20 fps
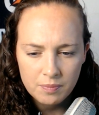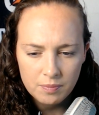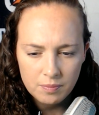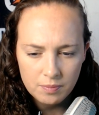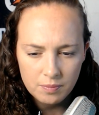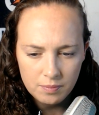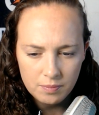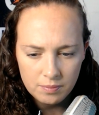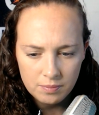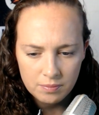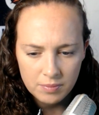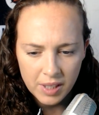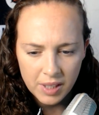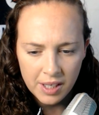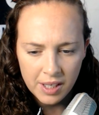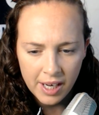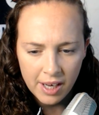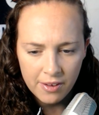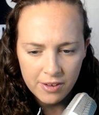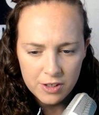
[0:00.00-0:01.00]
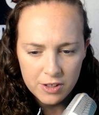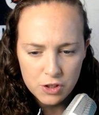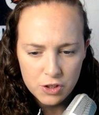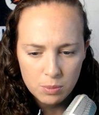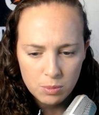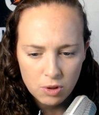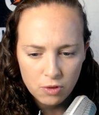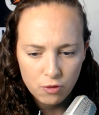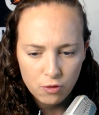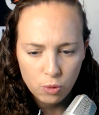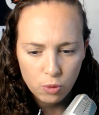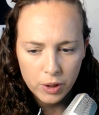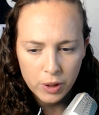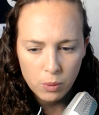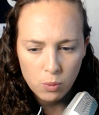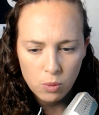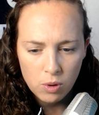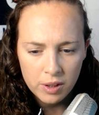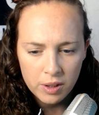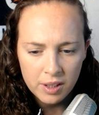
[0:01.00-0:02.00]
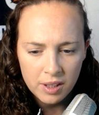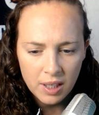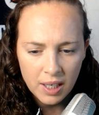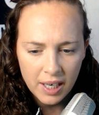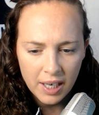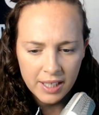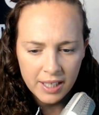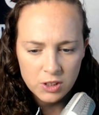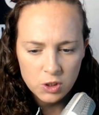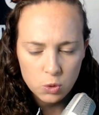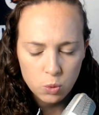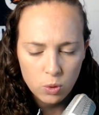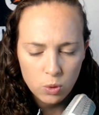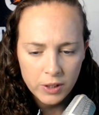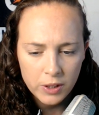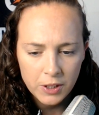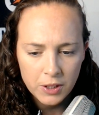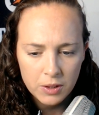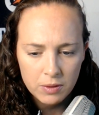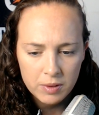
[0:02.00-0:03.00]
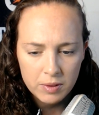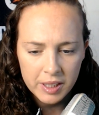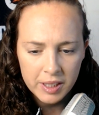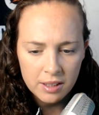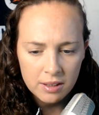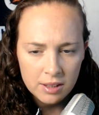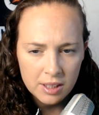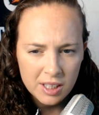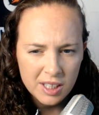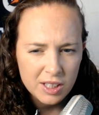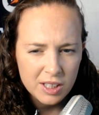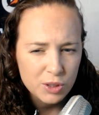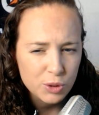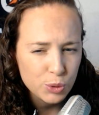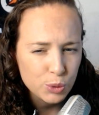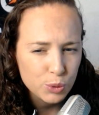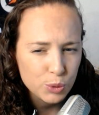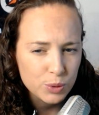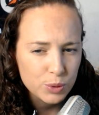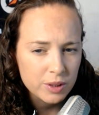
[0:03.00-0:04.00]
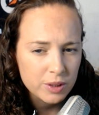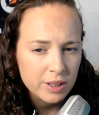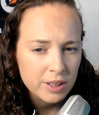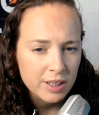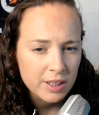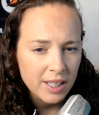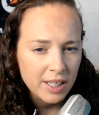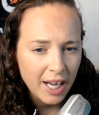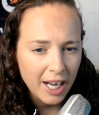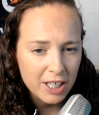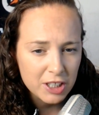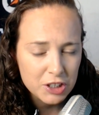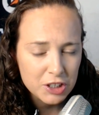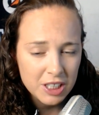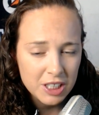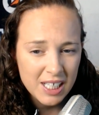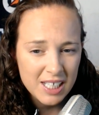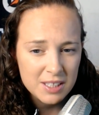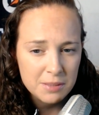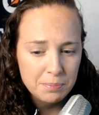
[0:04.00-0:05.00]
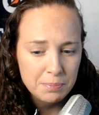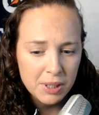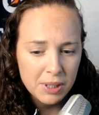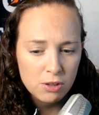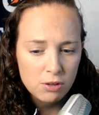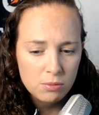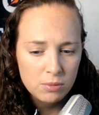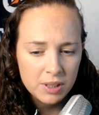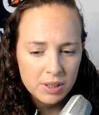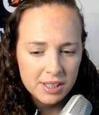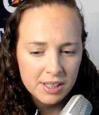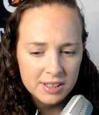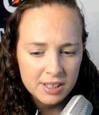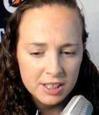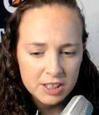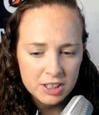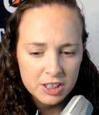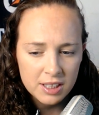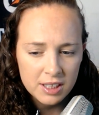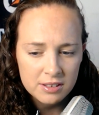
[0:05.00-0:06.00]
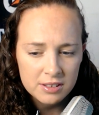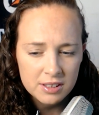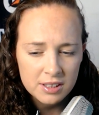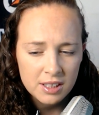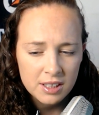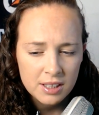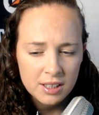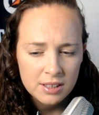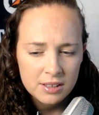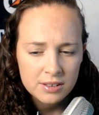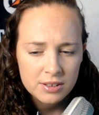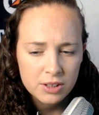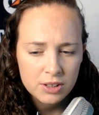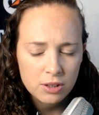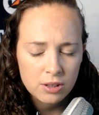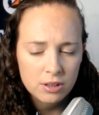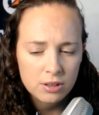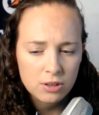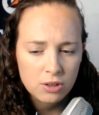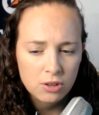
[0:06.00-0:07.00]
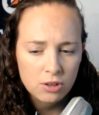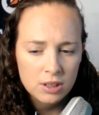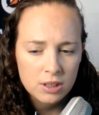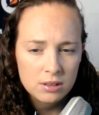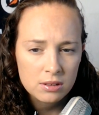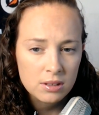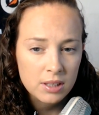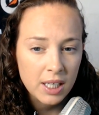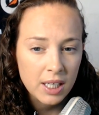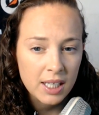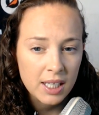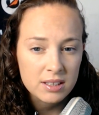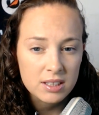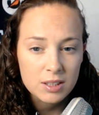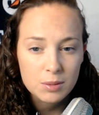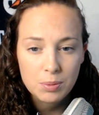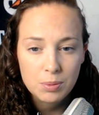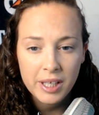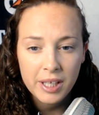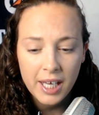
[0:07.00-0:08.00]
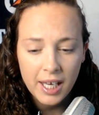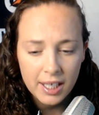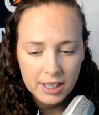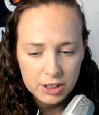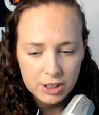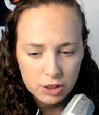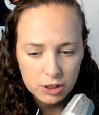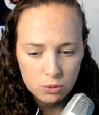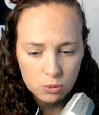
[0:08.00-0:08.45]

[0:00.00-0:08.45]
And now this number 41 and 23, who actually gets beat on one of the touchdowns, they're caught looking at this play action,